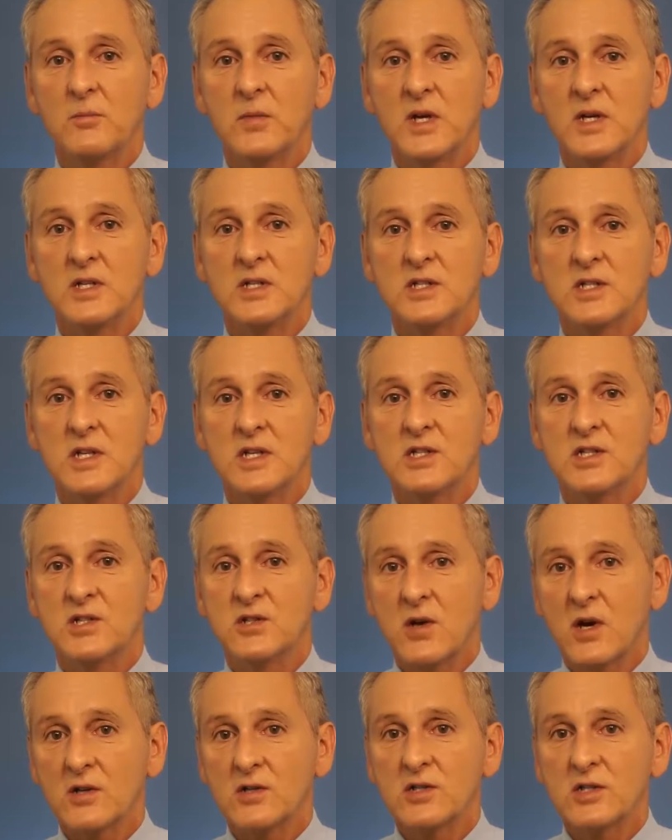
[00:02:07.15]
piece is
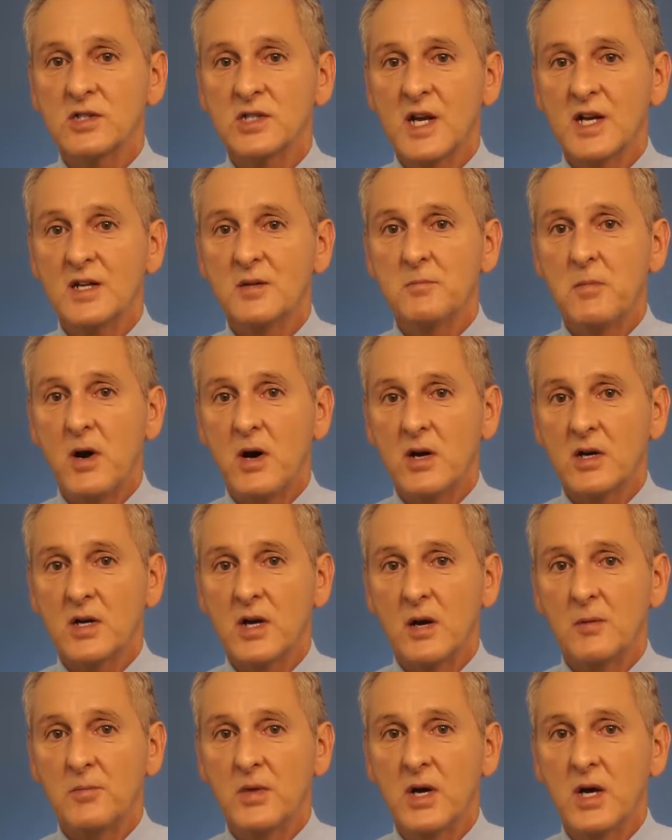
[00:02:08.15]
structured data
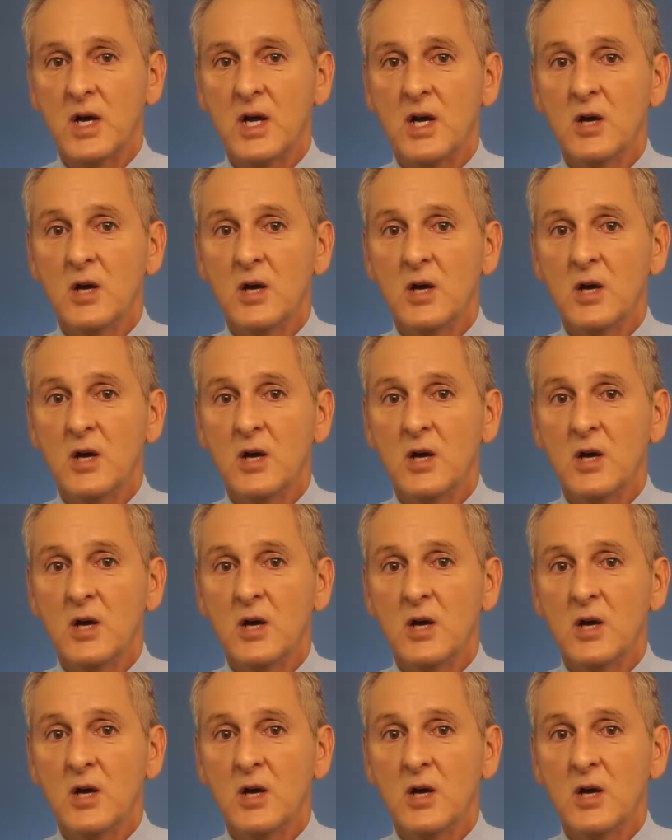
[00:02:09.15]
markup,